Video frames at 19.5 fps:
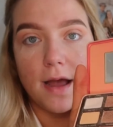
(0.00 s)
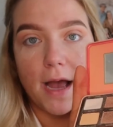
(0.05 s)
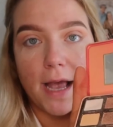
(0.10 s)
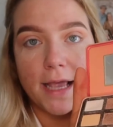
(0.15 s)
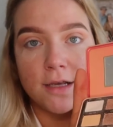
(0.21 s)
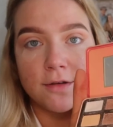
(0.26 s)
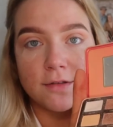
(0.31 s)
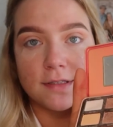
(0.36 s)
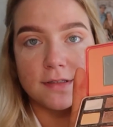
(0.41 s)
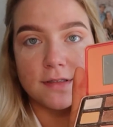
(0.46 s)
I
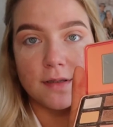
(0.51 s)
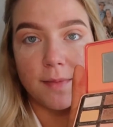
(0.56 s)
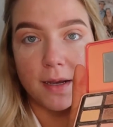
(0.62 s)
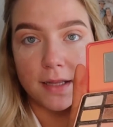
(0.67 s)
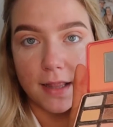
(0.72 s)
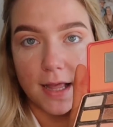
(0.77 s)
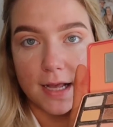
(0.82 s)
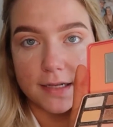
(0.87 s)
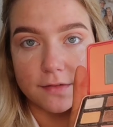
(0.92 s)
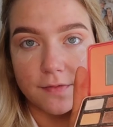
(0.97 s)
used this in my
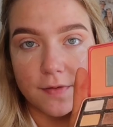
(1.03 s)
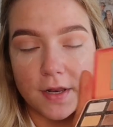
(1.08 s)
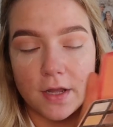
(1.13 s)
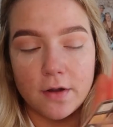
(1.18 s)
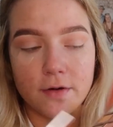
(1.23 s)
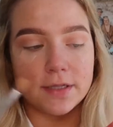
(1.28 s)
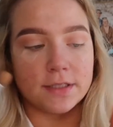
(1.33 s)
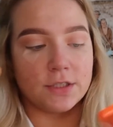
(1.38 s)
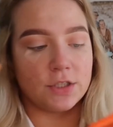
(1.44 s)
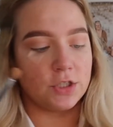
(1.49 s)
last
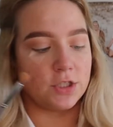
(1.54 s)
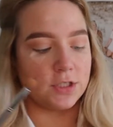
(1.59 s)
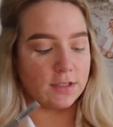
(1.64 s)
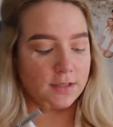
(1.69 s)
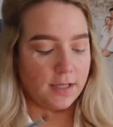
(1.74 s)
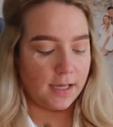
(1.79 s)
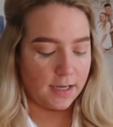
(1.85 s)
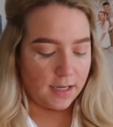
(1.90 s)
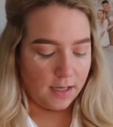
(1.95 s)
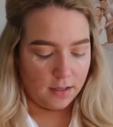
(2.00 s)
video. It's
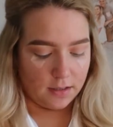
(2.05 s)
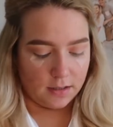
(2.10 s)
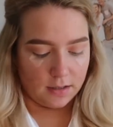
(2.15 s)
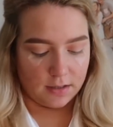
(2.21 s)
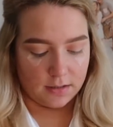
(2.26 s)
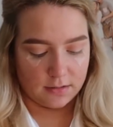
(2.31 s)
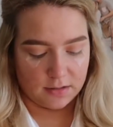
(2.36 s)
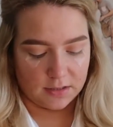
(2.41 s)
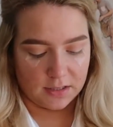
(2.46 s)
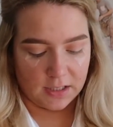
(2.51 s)
just like
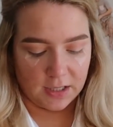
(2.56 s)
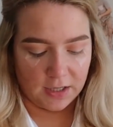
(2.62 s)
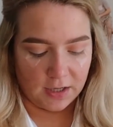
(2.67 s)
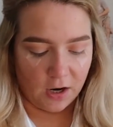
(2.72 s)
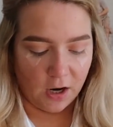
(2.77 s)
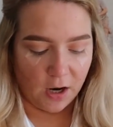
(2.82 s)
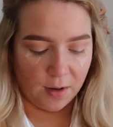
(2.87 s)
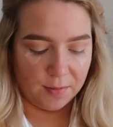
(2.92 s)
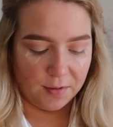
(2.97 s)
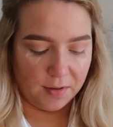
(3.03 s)
a
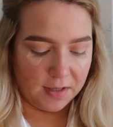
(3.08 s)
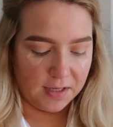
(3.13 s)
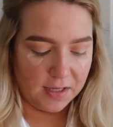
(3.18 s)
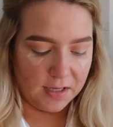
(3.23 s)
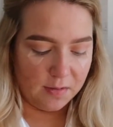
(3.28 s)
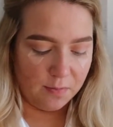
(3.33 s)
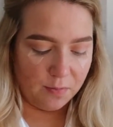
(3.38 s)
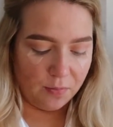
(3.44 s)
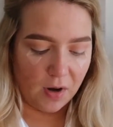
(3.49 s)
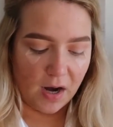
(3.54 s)

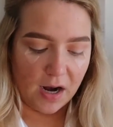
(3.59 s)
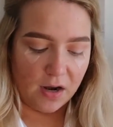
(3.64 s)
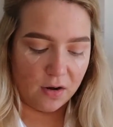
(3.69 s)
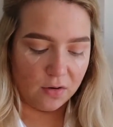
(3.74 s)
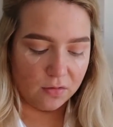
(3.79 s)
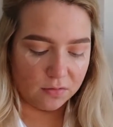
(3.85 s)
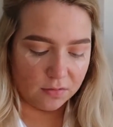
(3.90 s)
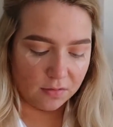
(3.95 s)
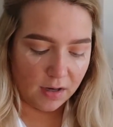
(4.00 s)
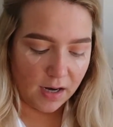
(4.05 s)
caramely
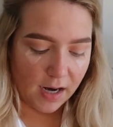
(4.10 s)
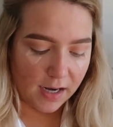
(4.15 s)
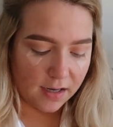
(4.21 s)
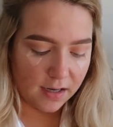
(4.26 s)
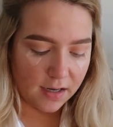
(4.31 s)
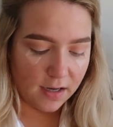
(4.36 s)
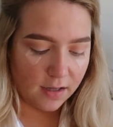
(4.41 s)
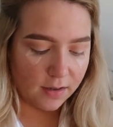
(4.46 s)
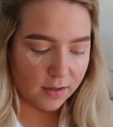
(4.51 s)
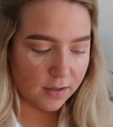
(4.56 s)
brown kind
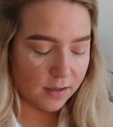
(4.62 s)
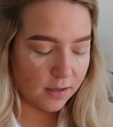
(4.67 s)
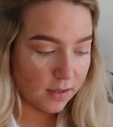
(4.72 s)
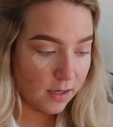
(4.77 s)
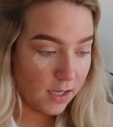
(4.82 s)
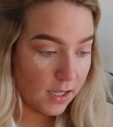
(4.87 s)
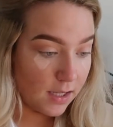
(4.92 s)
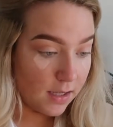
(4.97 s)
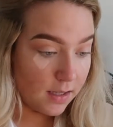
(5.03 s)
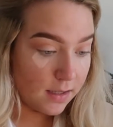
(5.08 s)
of
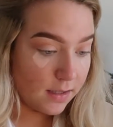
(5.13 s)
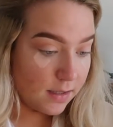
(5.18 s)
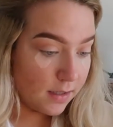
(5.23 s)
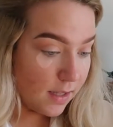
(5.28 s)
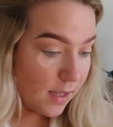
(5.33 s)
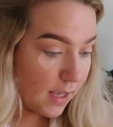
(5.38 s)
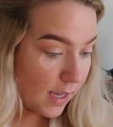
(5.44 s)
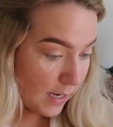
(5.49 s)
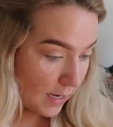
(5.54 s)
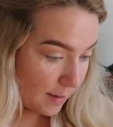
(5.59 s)
color,
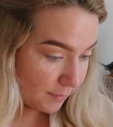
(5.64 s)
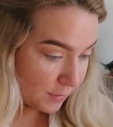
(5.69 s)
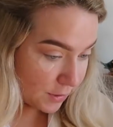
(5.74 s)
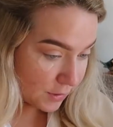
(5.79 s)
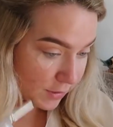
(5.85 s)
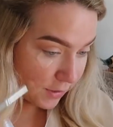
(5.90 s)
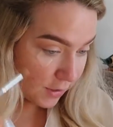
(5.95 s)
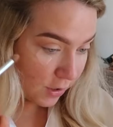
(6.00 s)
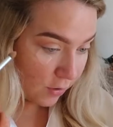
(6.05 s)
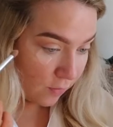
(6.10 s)
and I'm
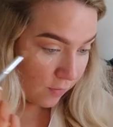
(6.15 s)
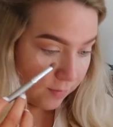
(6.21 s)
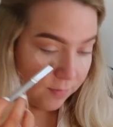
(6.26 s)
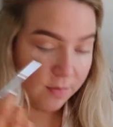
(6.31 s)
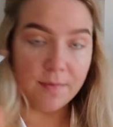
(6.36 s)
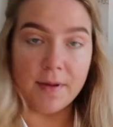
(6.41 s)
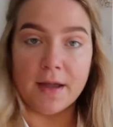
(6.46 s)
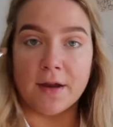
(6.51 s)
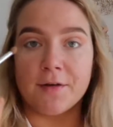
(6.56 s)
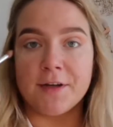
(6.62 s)
just gonna go in
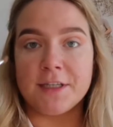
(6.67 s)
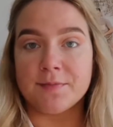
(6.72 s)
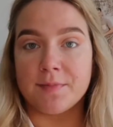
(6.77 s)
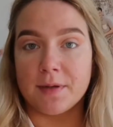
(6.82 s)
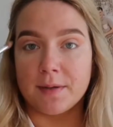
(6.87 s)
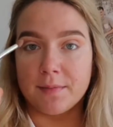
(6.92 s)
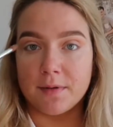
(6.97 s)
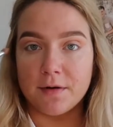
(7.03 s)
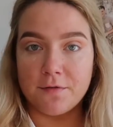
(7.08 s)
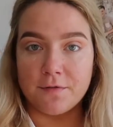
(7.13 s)
with my crease,
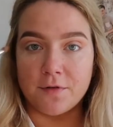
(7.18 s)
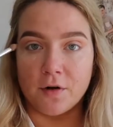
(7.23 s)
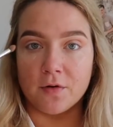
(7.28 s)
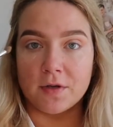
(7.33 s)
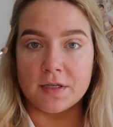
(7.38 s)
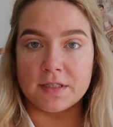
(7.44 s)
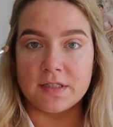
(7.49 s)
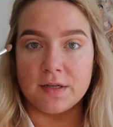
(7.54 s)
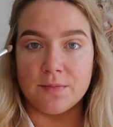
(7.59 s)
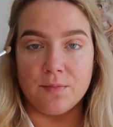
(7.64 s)
but I'm gonna
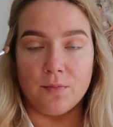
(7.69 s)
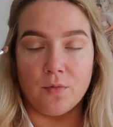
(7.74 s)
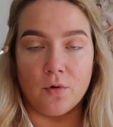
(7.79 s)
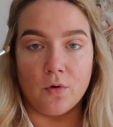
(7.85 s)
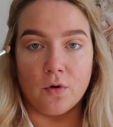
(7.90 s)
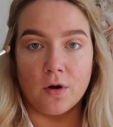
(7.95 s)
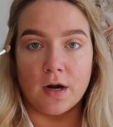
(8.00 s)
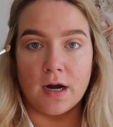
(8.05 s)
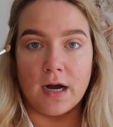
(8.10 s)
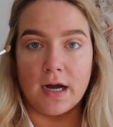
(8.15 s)
focus it
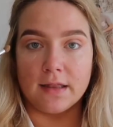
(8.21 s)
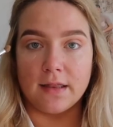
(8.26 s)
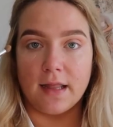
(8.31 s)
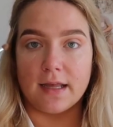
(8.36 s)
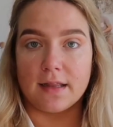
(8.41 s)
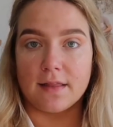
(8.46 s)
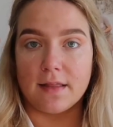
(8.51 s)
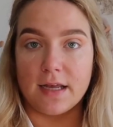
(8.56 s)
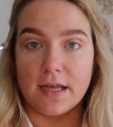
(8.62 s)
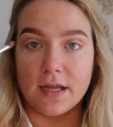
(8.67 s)
more on
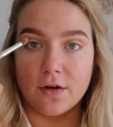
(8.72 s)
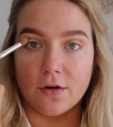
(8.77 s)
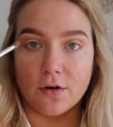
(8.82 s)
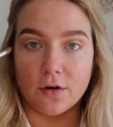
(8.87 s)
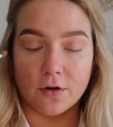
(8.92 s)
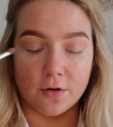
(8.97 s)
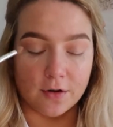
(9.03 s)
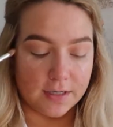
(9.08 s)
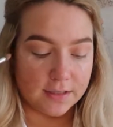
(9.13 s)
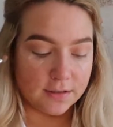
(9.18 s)
like the
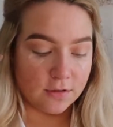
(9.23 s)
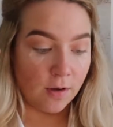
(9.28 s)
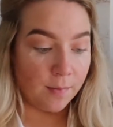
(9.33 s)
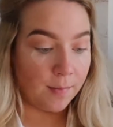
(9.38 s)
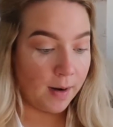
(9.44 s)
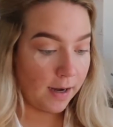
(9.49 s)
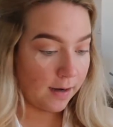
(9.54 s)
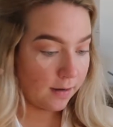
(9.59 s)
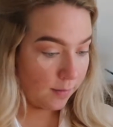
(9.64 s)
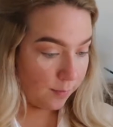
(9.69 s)
inner crease, so I'm
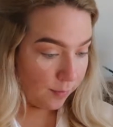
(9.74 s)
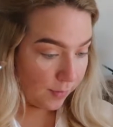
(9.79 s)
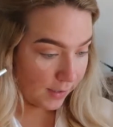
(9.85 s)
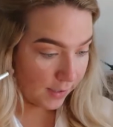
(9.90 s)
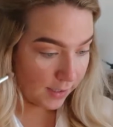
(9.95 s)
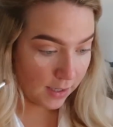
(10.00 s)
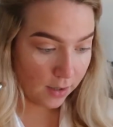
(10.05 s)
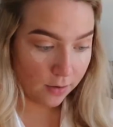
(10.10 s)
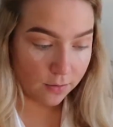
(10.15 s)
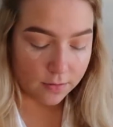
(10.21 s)
not gonna
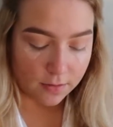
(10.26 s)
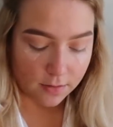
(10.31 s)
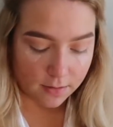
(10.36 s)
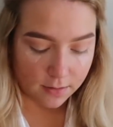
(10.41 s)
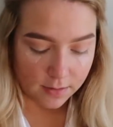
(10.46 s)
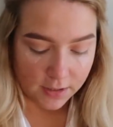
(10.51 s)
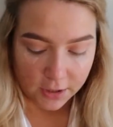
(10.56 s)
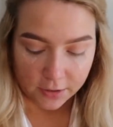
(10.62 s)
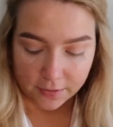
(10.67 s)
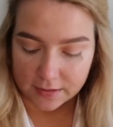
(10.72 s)
bring it out
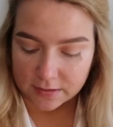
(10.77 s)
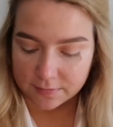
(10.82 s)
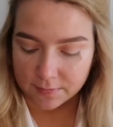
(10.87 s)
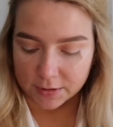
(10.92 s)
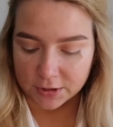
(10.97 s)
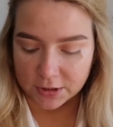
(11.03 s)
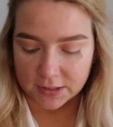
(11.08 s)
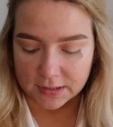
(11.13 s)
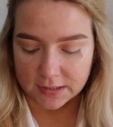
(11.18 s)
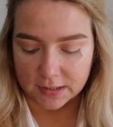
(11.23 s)
nearly as
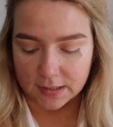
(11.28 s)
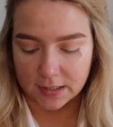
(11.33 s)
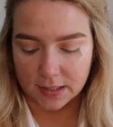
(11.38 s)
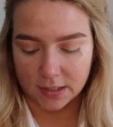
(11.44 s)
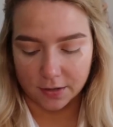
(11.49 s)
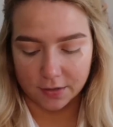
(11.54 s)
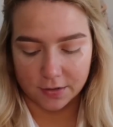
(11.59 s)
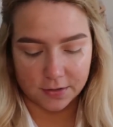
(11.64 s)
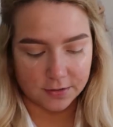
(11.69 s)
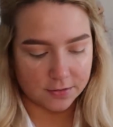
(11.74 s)
much as I did
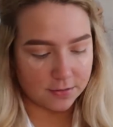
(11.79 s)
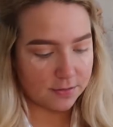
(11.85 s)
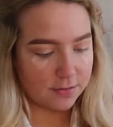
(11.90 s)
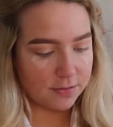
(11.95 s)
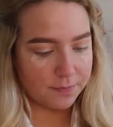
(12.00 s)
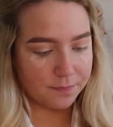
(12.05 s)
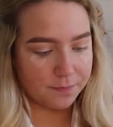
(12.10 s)
the others.